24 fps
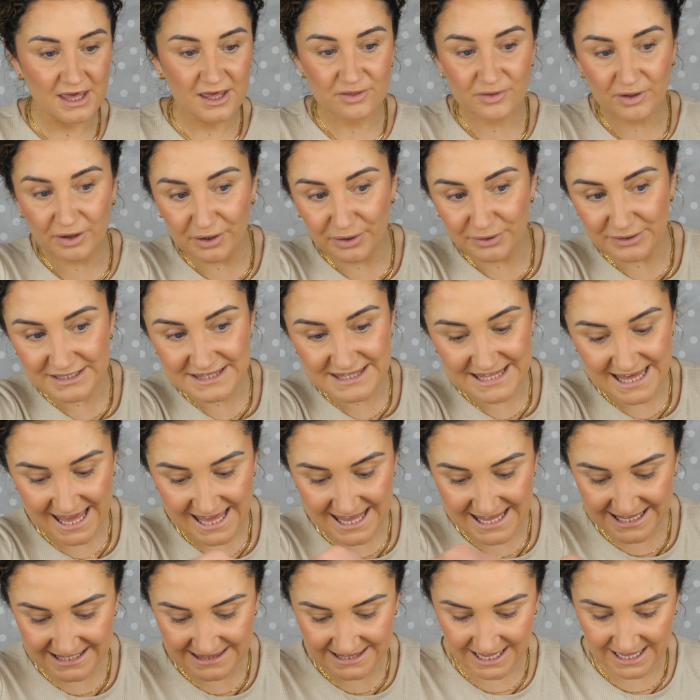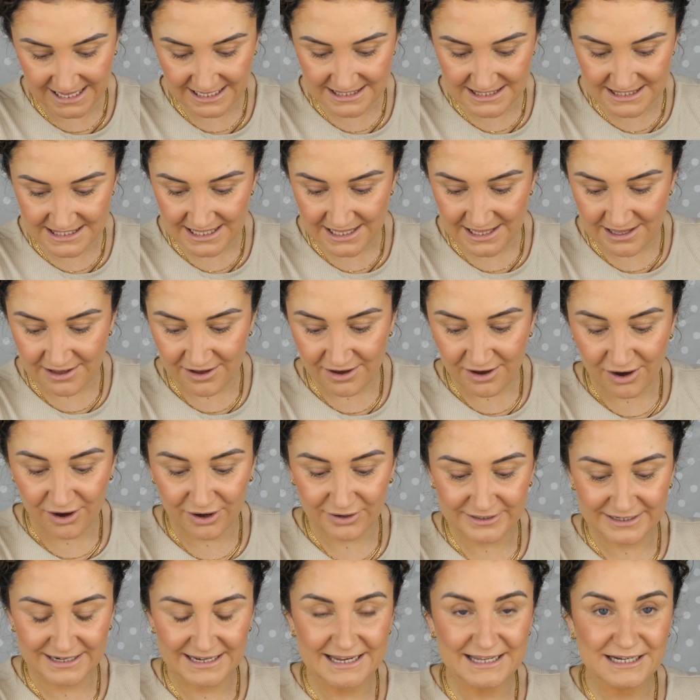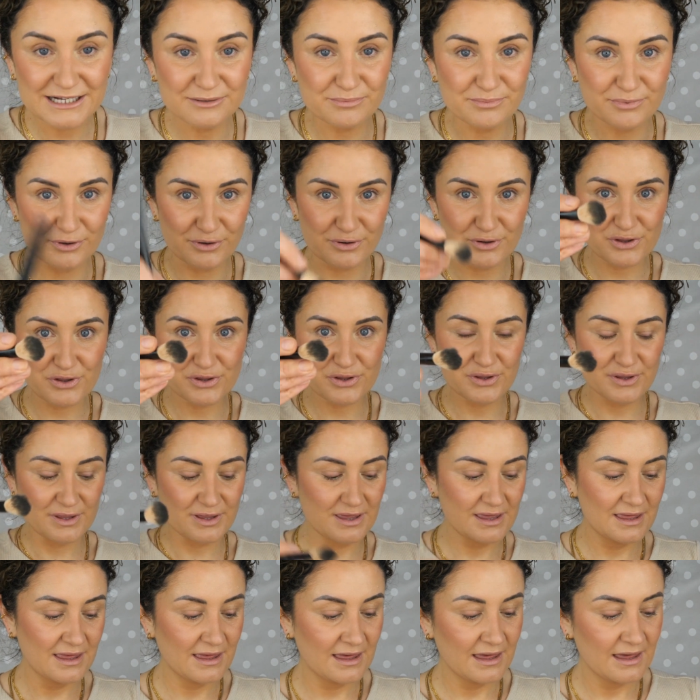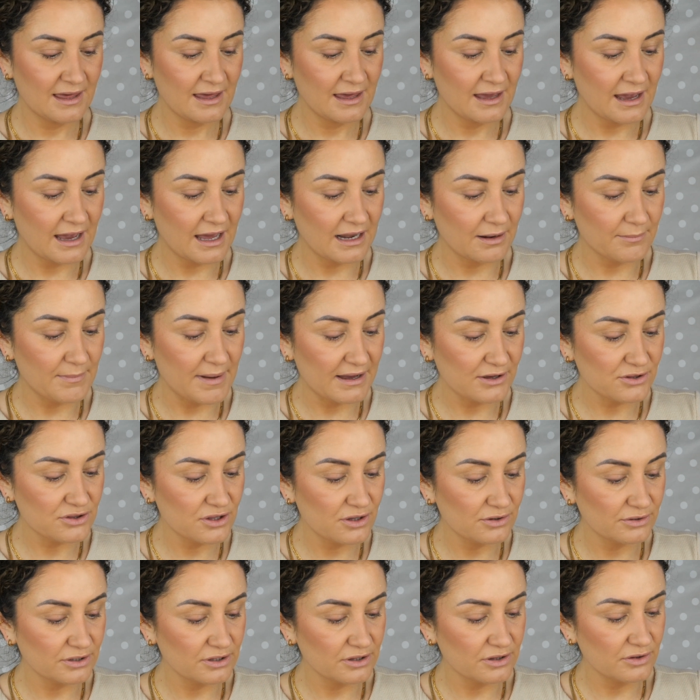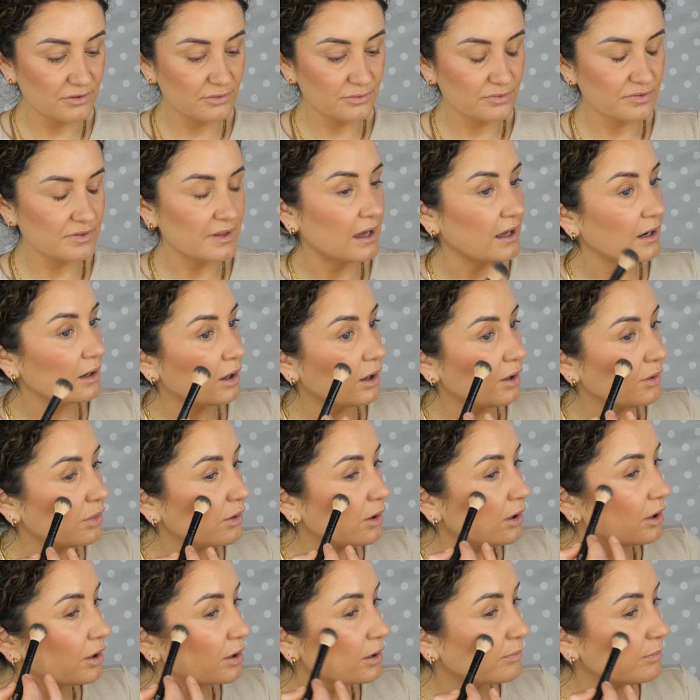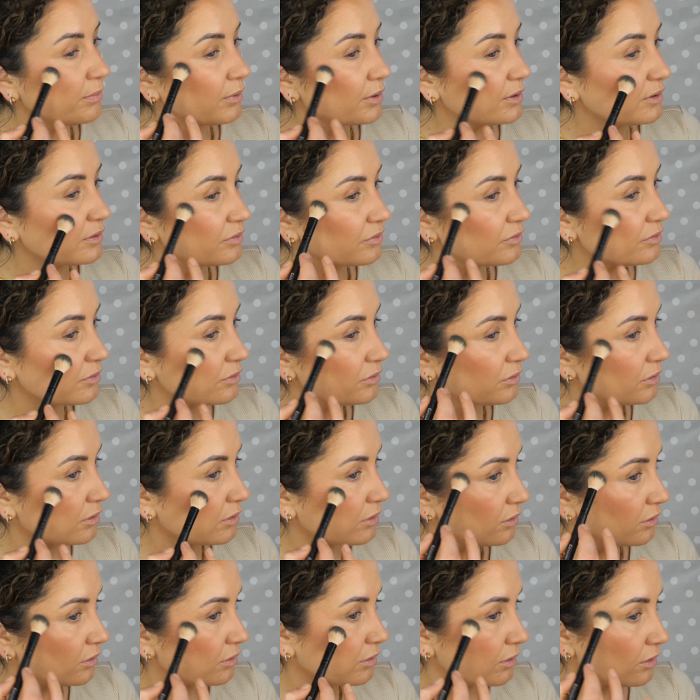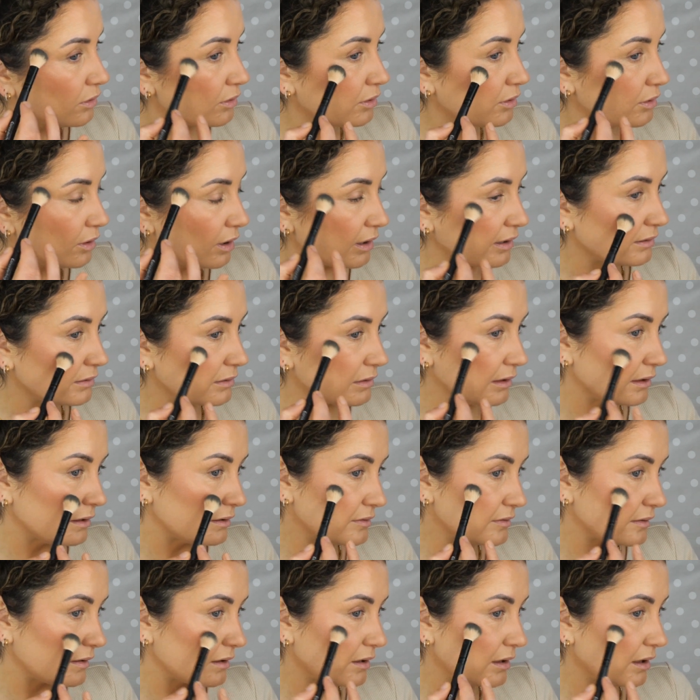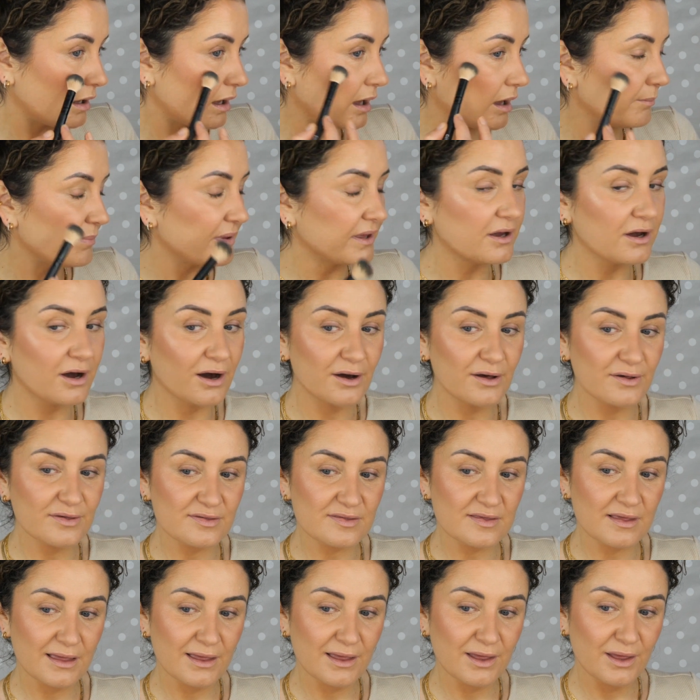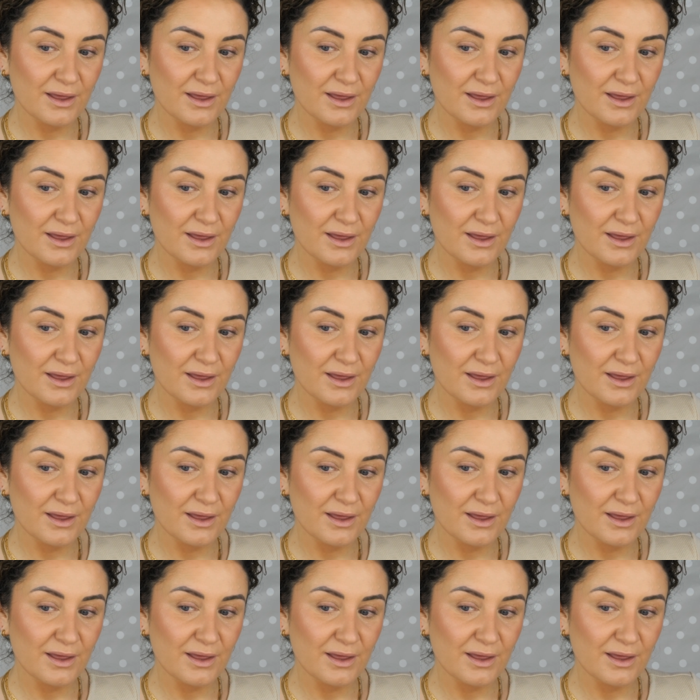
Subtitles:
So I'm going to take that on a little brush, and I'm actually going to use that on the high points like this, because